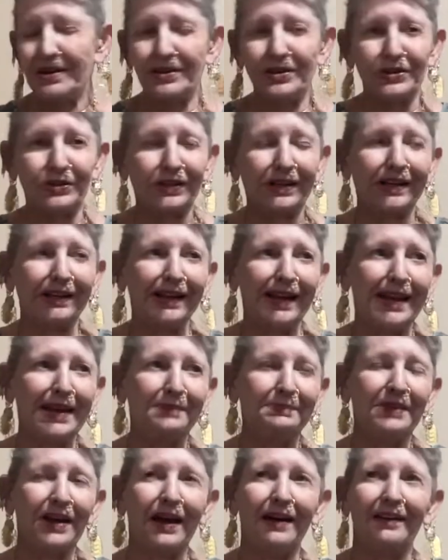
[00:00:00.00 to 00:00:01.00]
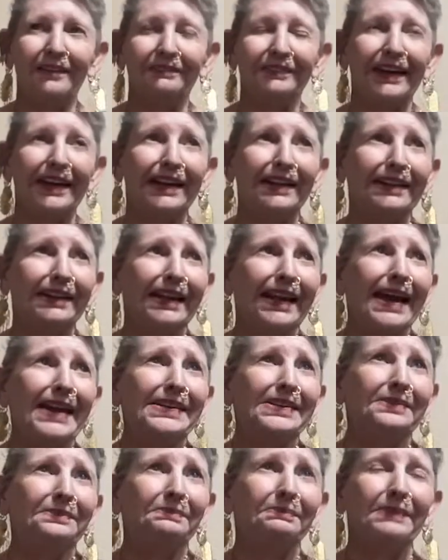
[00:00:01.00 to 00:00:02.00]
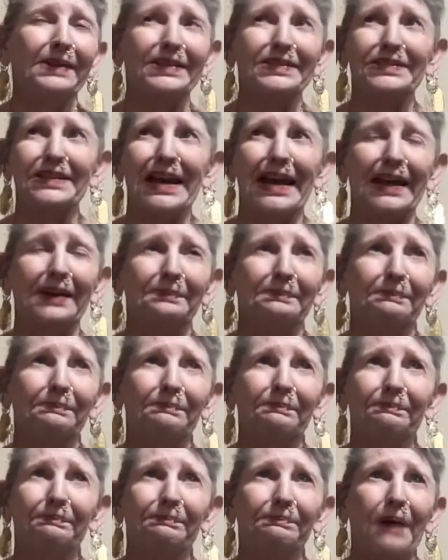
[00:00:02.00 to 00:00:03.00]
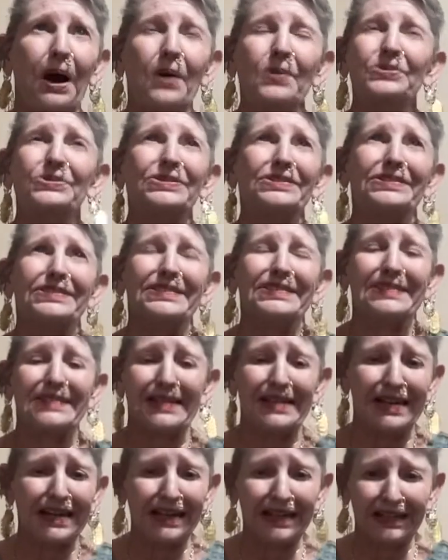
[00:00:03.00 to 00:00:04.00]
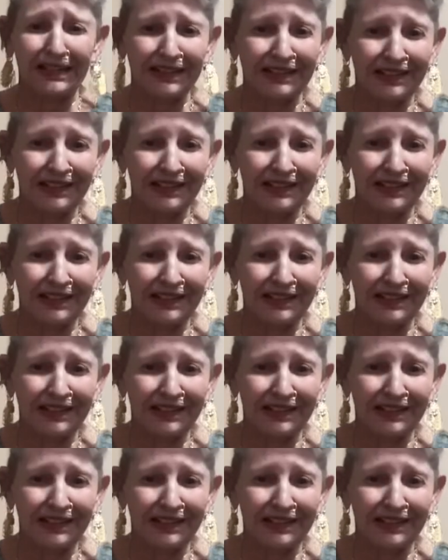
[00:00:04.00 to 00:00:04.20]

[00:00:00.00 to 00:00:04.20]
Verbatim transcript: your claim of enlightenment and potency